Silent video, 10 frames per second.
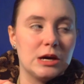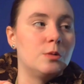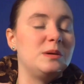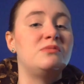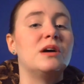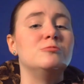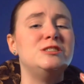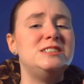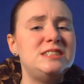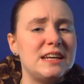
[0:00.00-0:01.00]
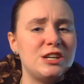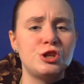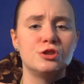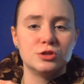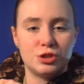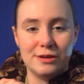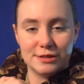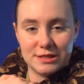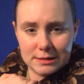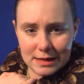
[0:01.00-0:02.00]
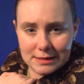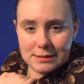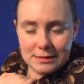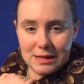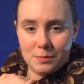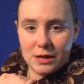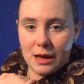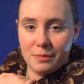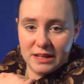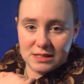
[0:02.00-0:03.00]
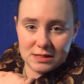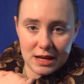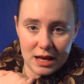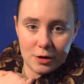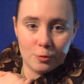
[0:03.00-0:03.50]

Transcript: will be foundational to your success in keeping a pet snake,